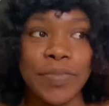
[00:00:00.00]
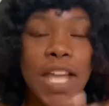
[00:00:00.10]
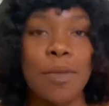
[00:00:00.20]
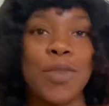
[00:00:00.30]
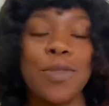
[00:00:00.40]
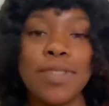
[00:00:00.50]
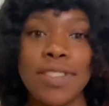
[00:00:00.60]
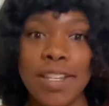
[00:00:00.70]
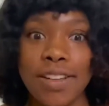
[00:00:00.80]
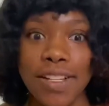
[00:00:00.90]
I'm too
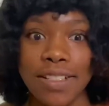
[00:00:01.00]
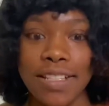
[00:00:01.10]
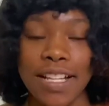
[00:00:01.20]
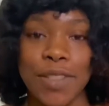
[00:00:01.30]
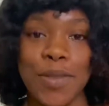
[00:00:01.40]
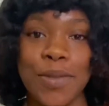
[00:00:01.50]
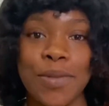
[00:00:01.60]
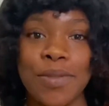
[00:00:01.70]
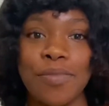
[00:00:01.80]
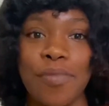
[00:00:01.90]
serious, like
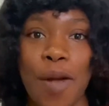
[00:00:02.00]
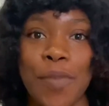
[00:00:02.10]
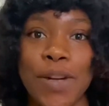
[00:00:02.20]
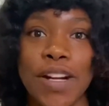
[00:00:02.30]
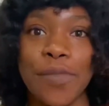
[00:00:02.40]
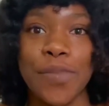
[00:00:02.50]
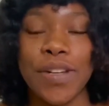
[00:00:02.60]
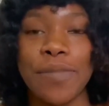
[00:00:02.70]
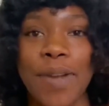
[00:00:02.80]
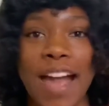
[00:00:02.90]
too proper and prim.